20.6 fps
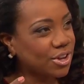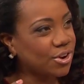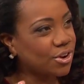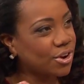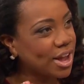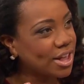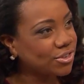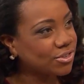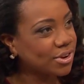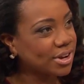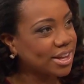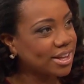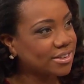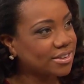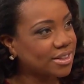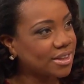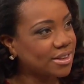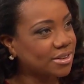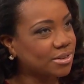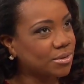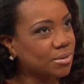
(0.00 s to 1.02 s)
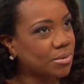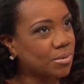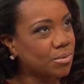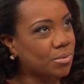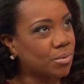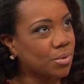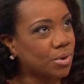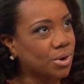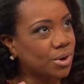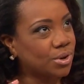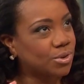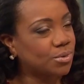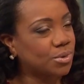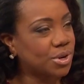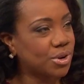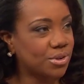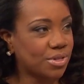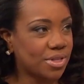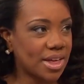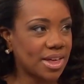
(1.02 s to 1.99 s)
you're entering into this world
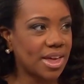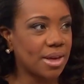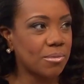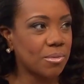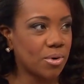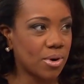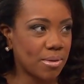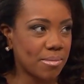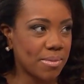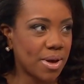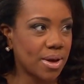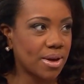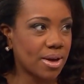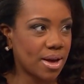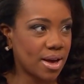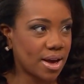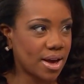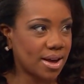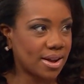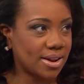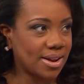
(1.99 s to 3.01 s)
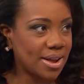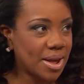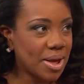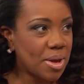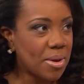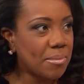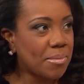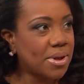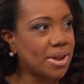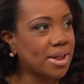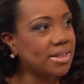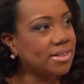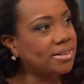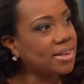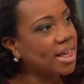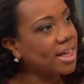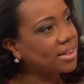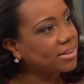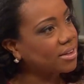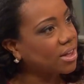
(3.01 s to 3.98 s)
where you're thinking more about God, but it
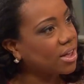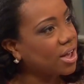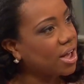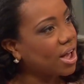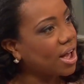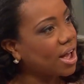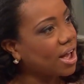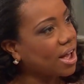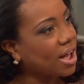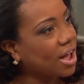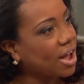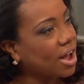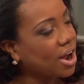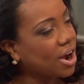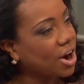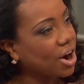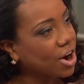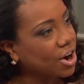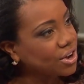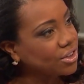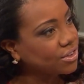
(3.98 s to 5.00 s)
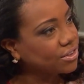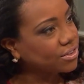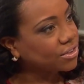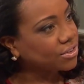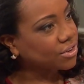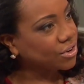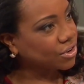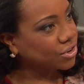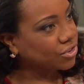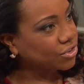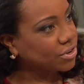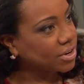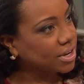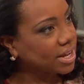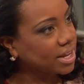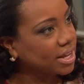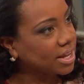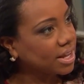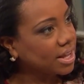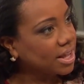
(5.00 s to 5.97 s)
takes a, a, a heart
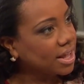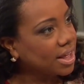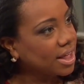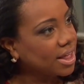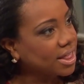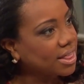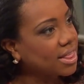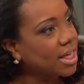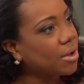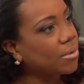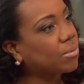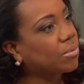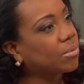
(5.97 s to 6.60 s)
surgery that